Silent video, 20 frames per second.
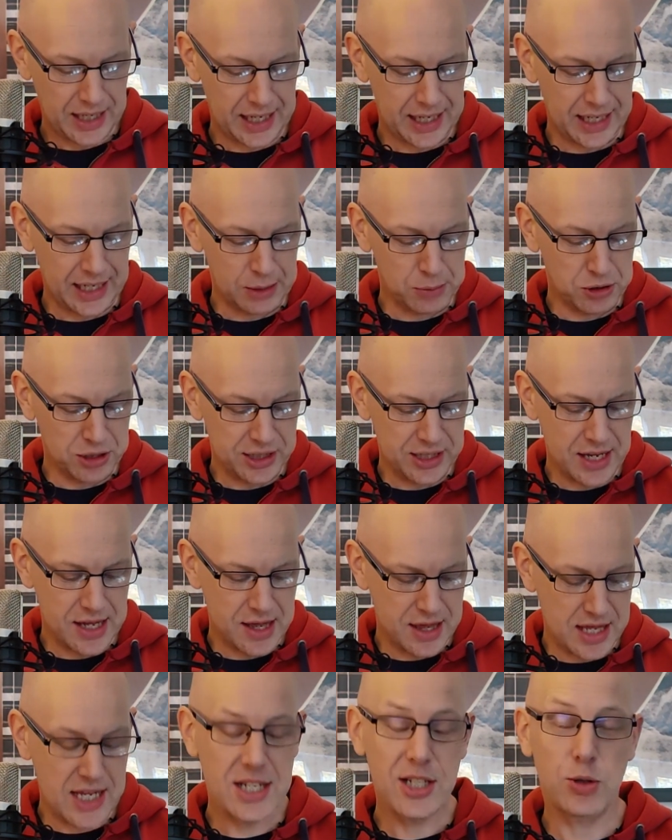And I would say
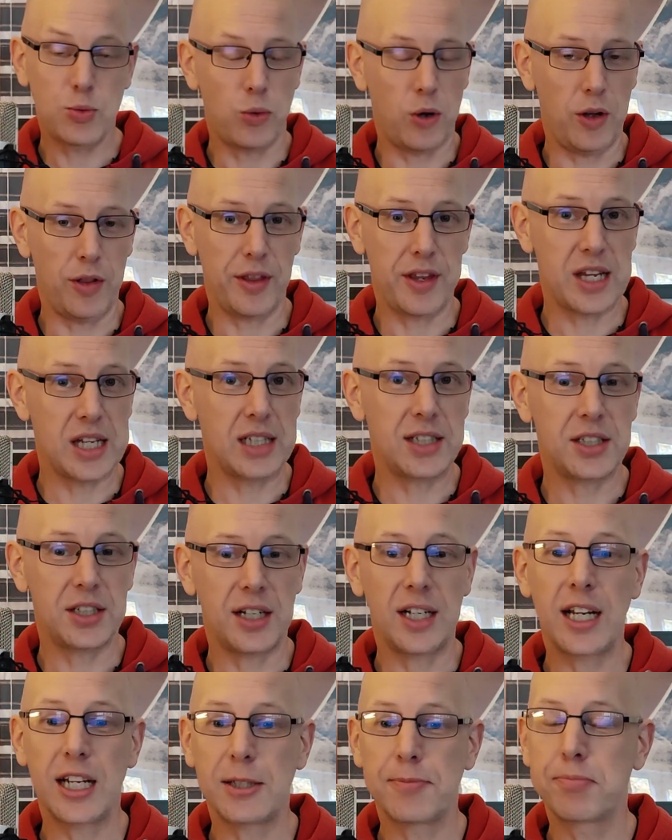this one, The
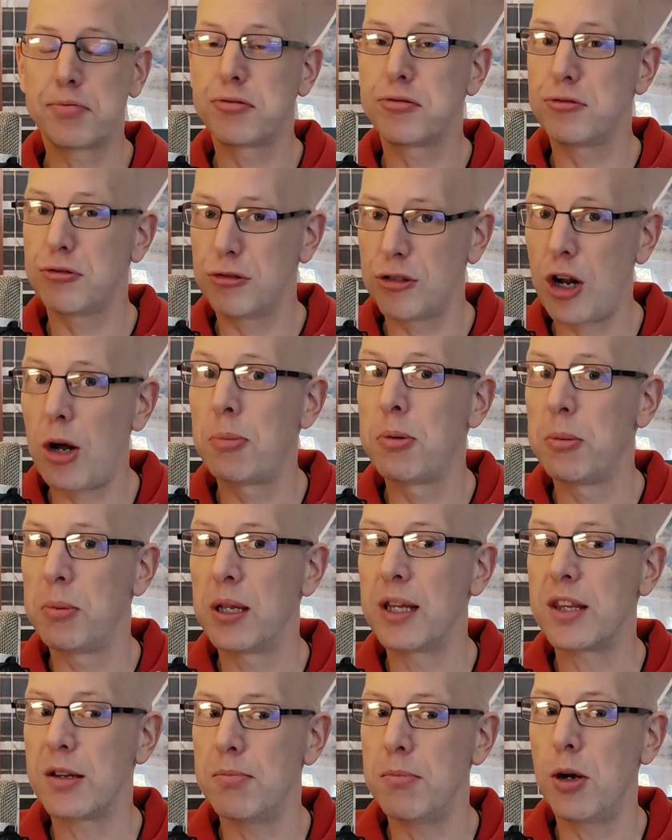Incident, is
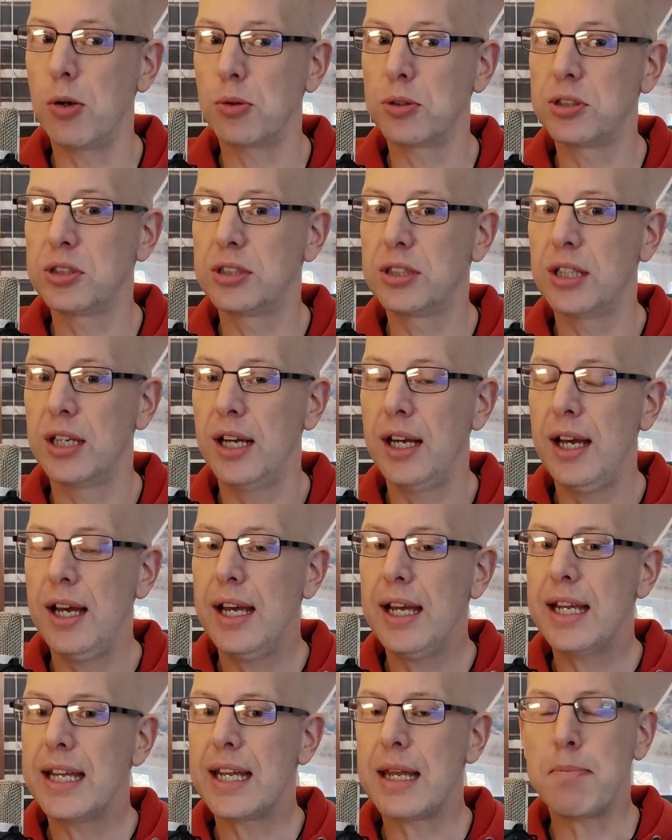probably the most
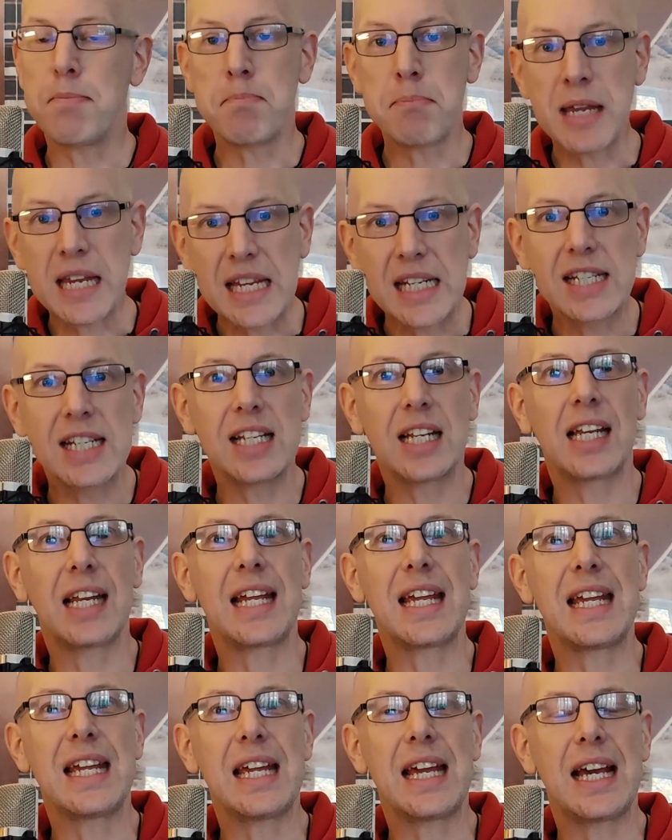
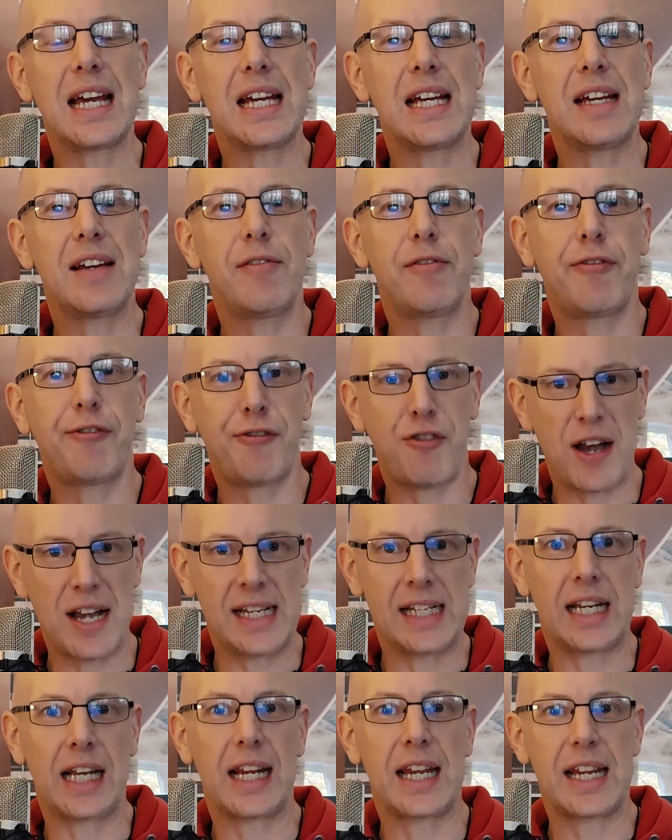immediately
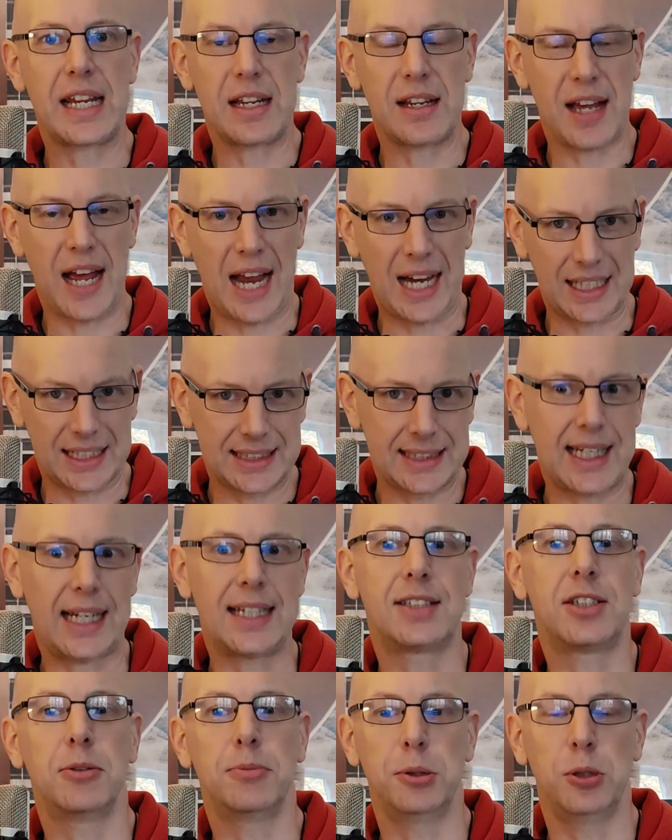friendly,
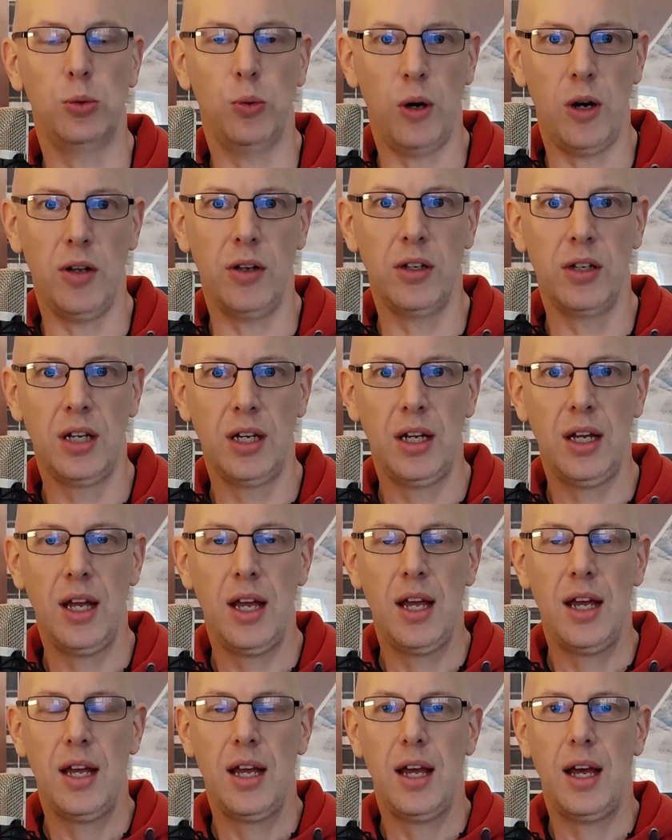accessible one.
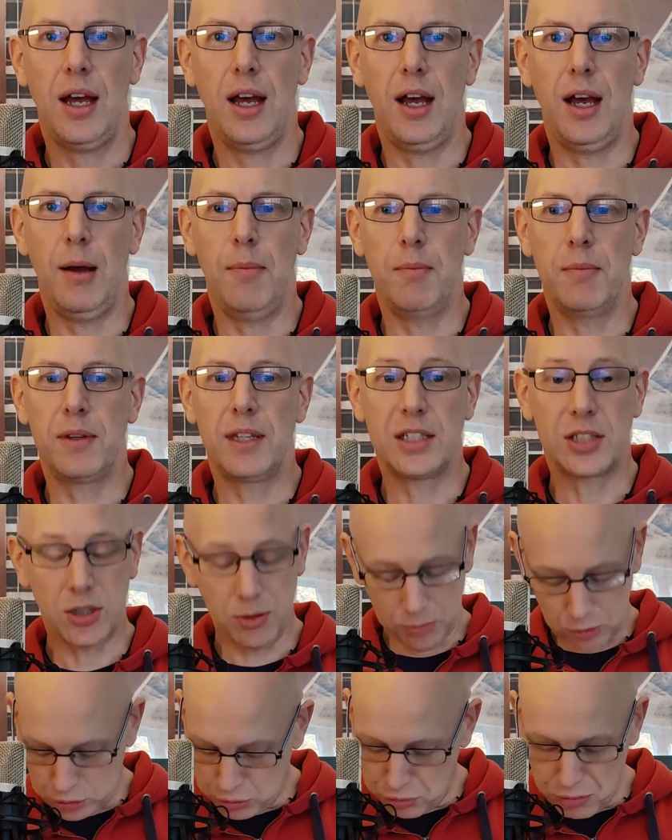There's
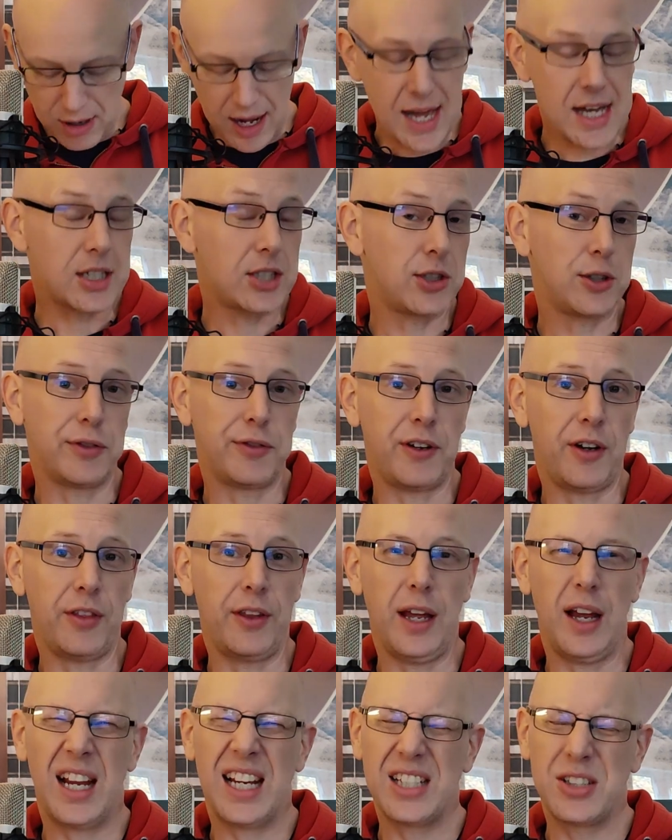some great stuff on
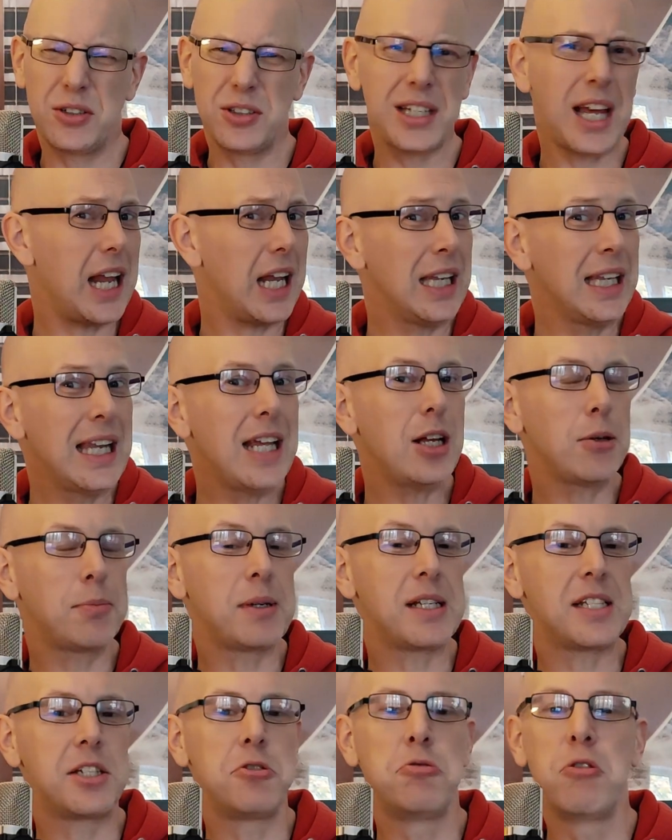there. It does get a little
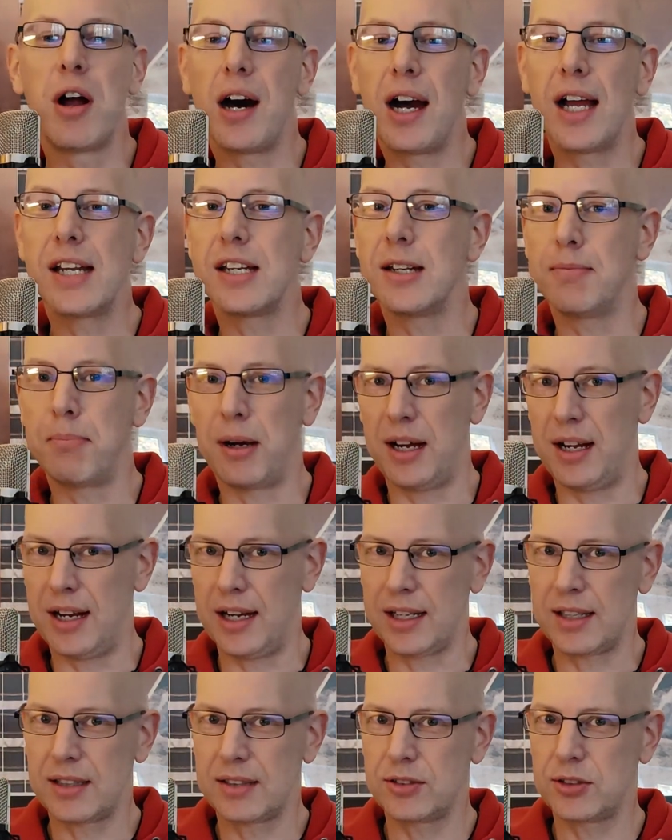bit derided
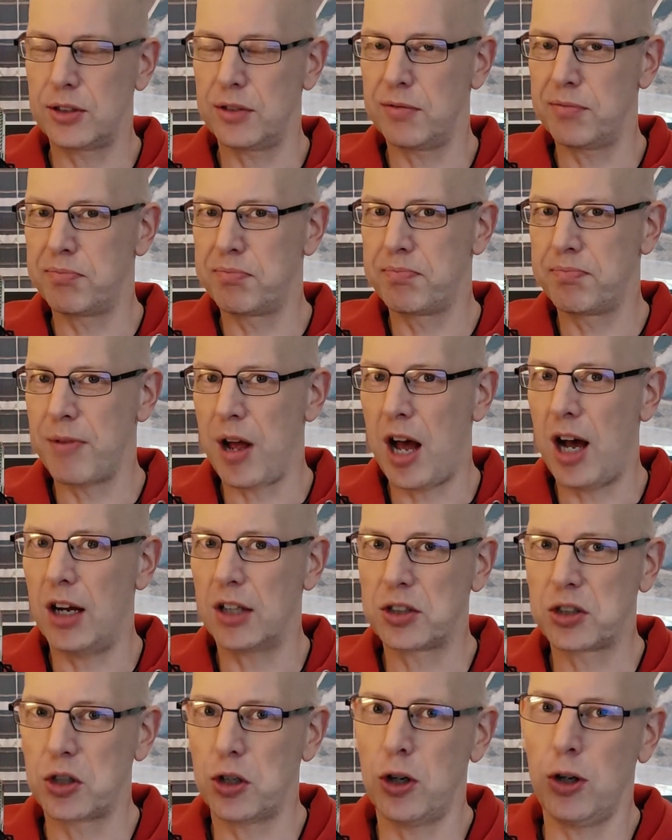by sort of
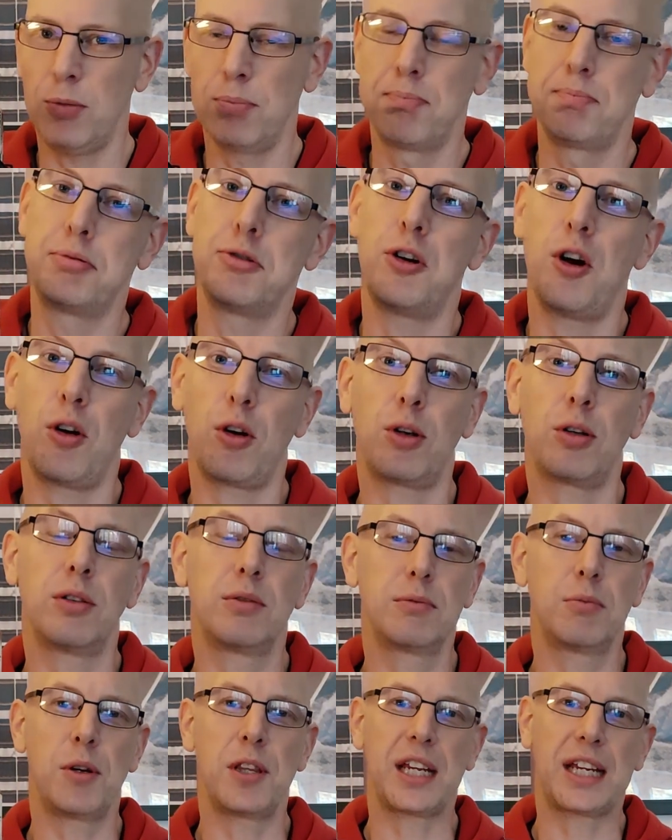hardcore prog
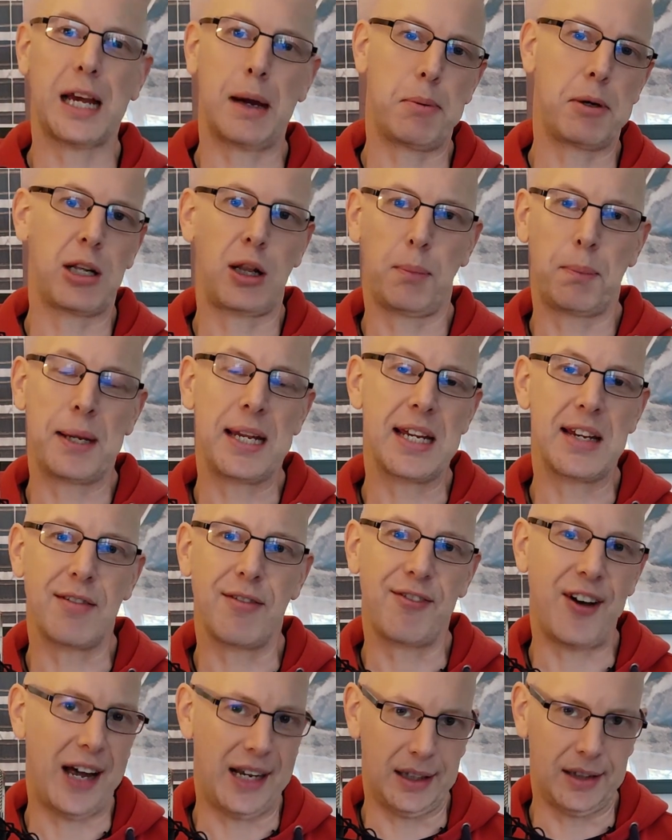with a capital
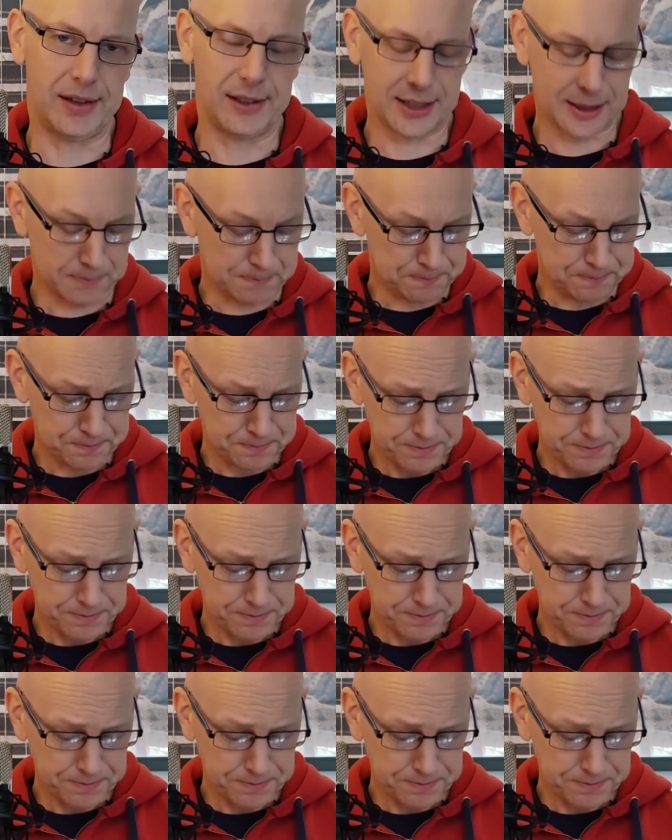P fans,